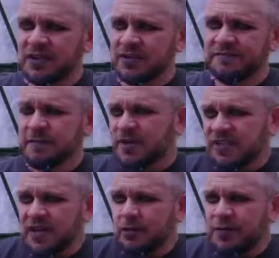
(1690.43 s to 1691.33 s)
all the
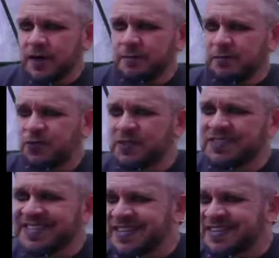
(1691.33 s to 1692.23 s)
feminist psychotherapy rules.
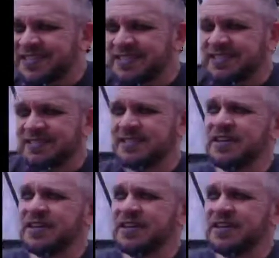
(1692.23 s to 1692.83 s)
That doesn't exist.